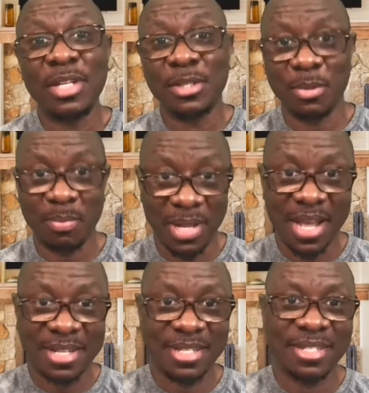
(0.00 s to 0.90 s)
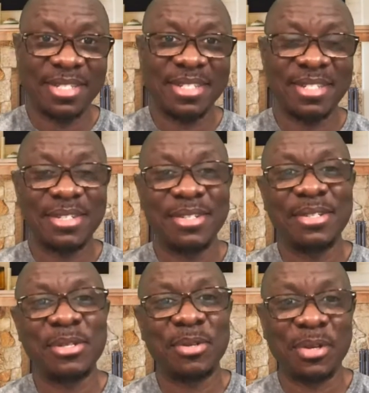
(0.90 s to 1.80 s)
to plan, so
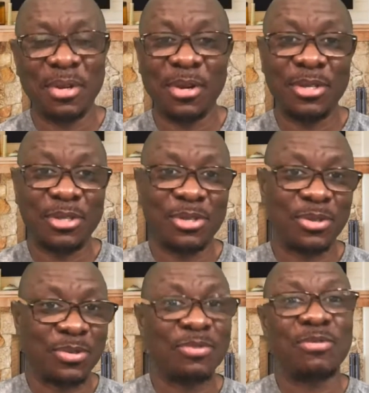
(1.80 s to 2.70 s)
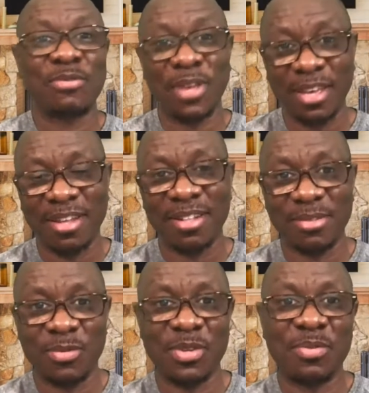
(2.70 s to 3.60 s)
you're going to fail
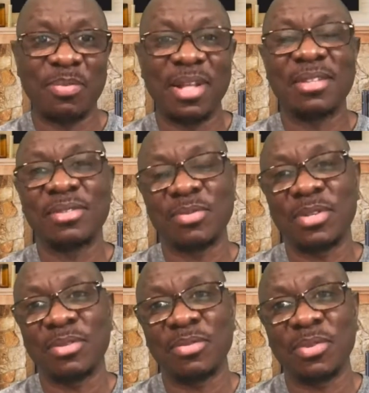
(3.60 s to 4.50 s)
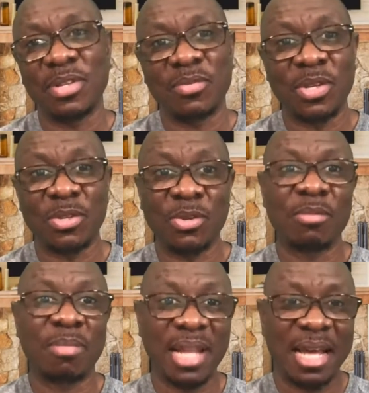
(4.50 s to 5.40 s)
when you plan, when you
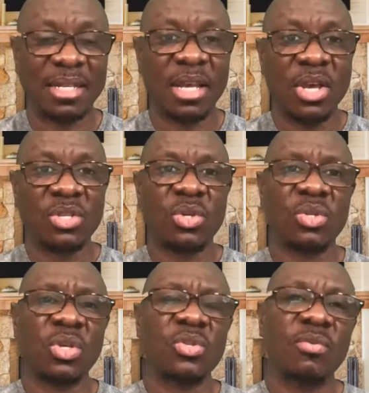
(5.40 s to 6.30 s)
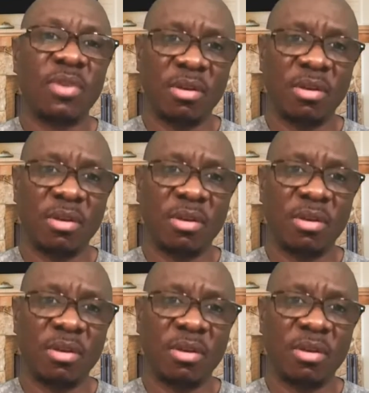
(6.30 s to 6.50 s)
don't plan. So it's also very